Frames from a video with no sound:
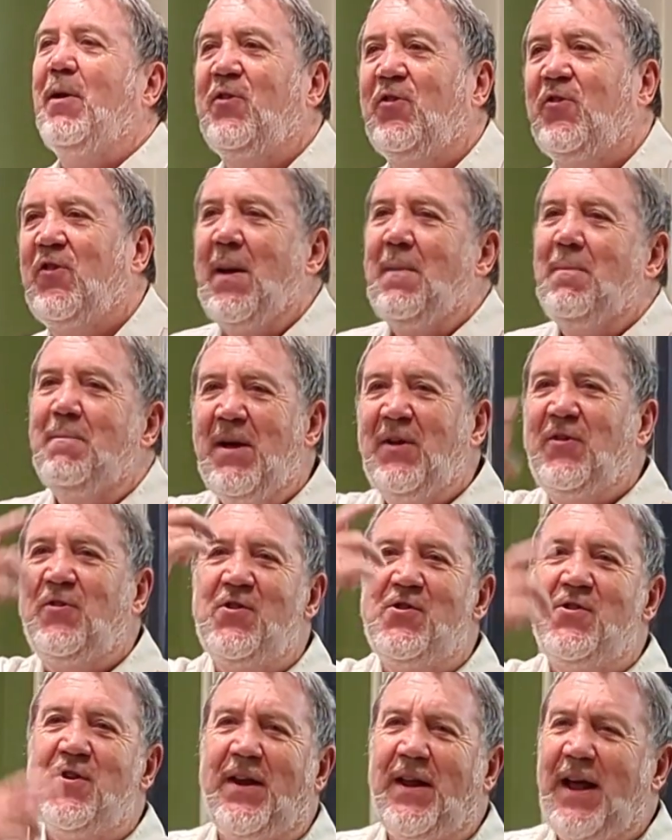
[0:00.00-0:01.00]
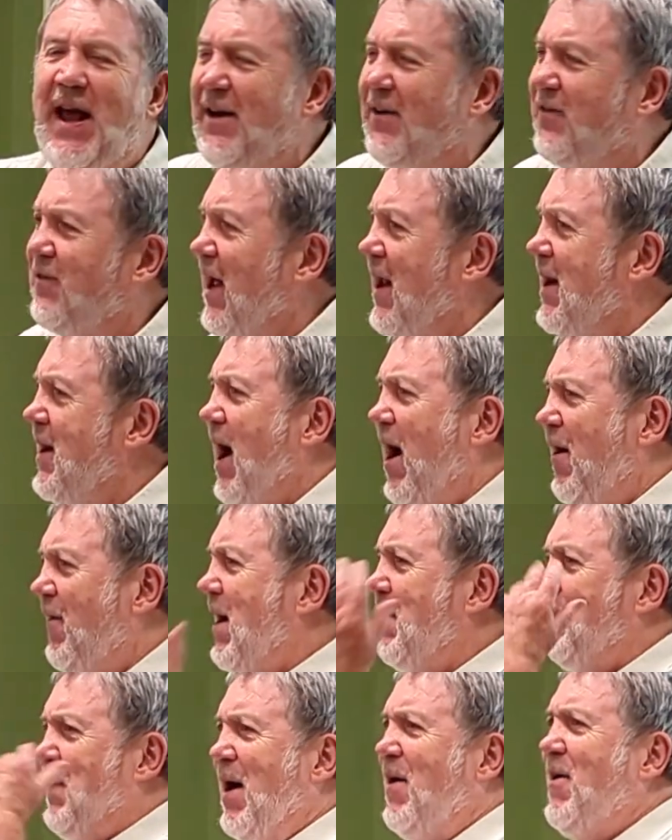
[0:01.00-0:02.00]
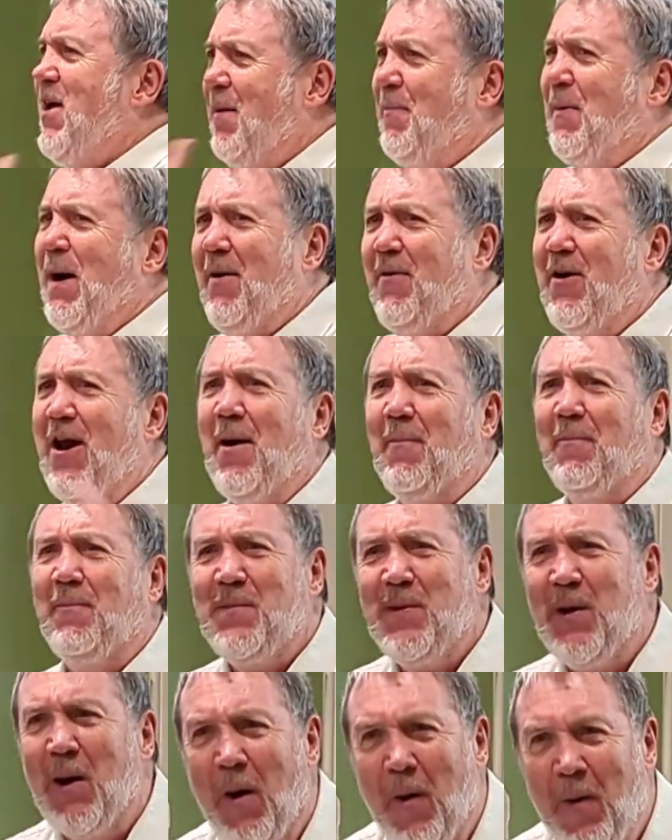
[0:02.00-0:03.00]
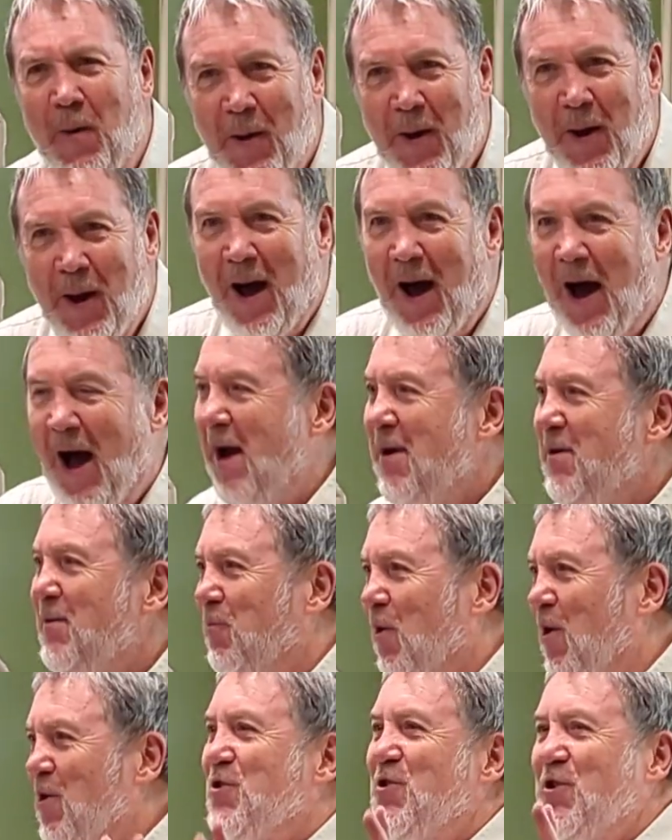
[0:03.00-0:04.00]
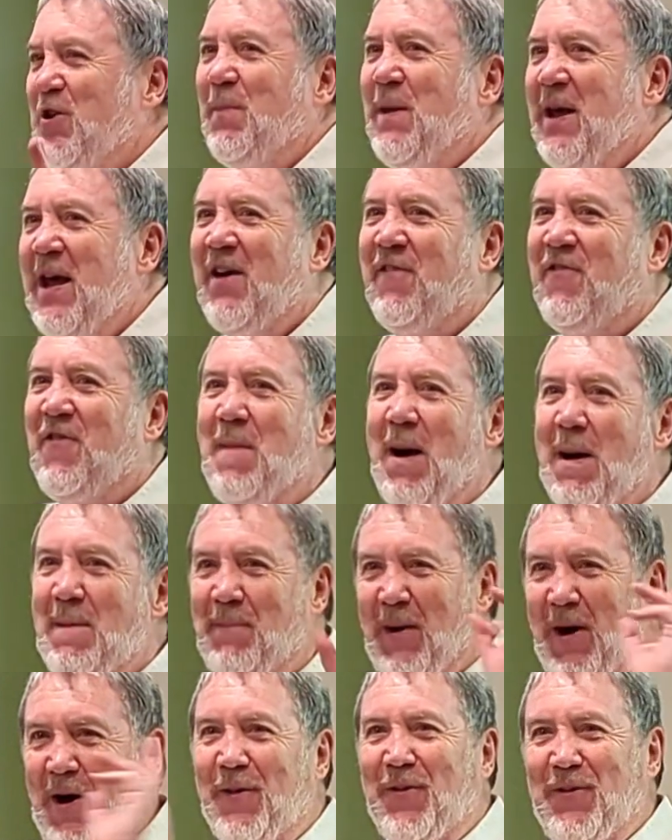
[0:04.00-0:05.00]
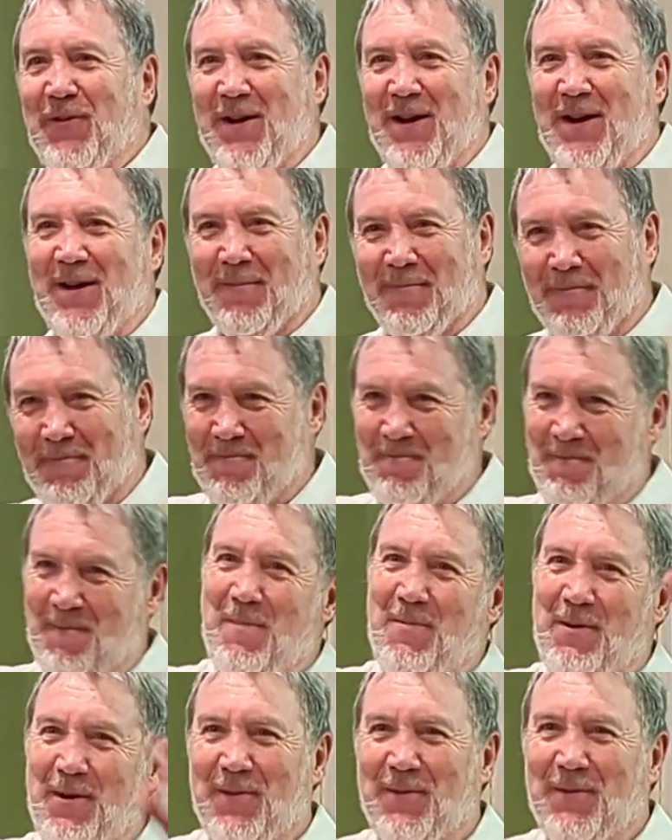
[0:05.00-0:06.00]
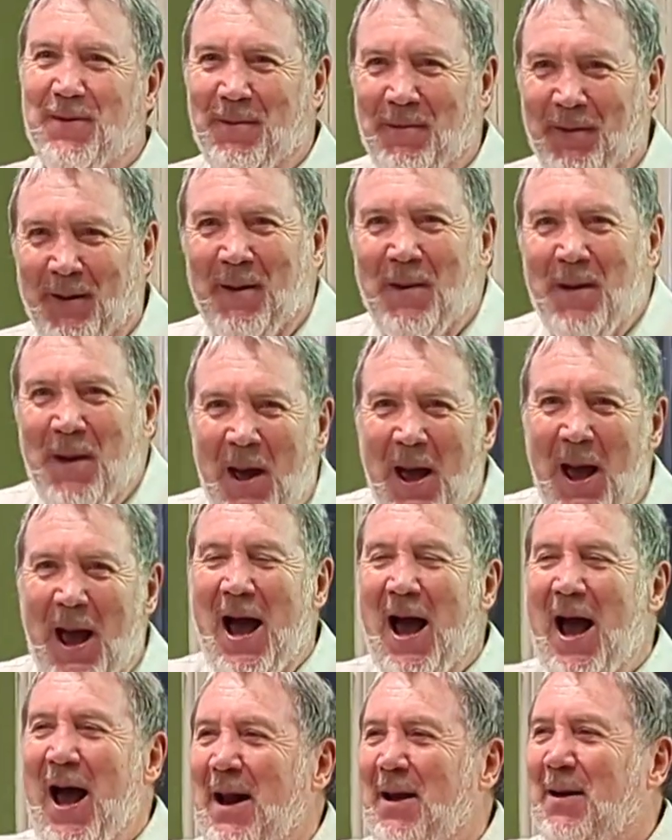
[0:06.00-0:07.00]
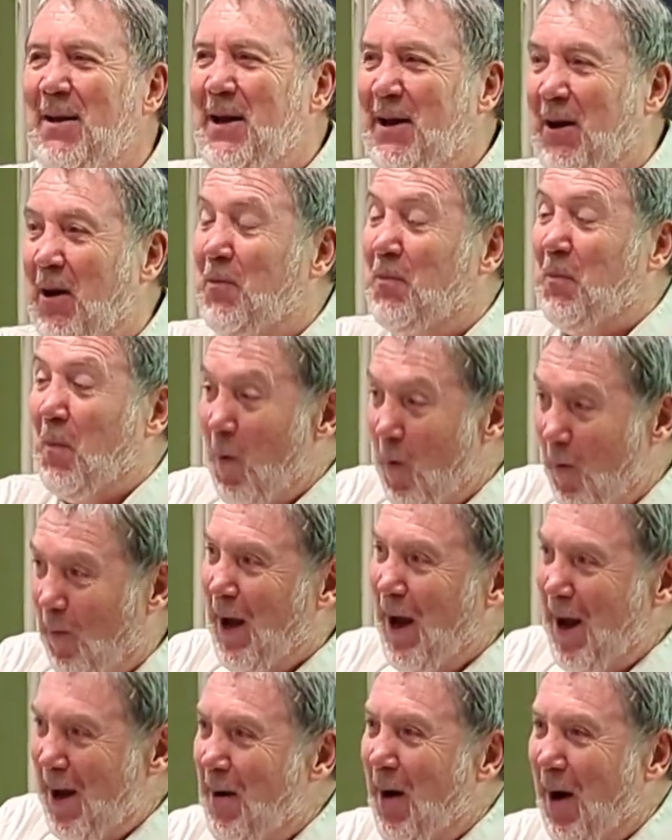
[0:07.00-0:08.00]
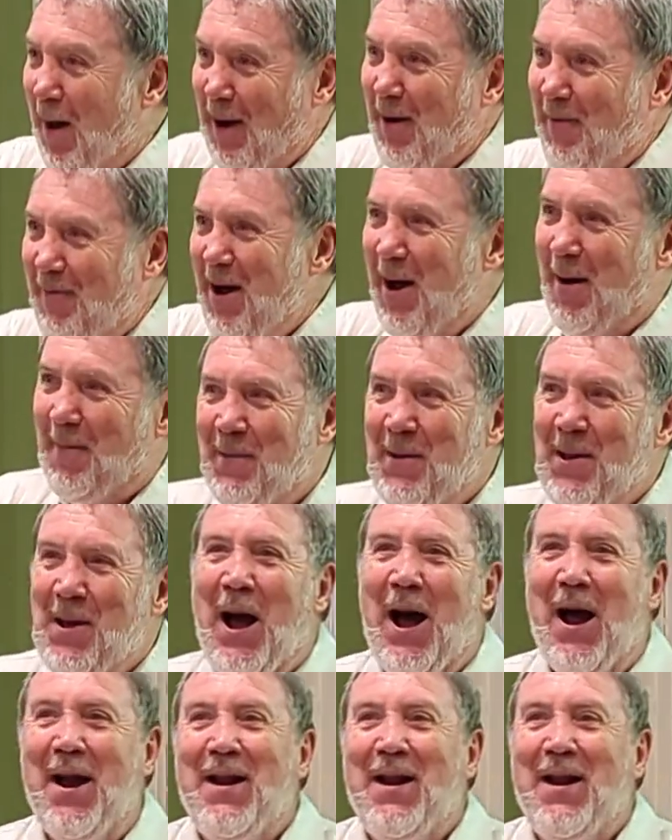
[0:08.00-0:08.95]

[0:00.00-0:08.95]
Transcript: sent messenger ahead saying, Hurry up, hurry up, hurry up. You know, I want you to be here for my birthday. My birthday. And he goes, Okay, I'll hurry up. And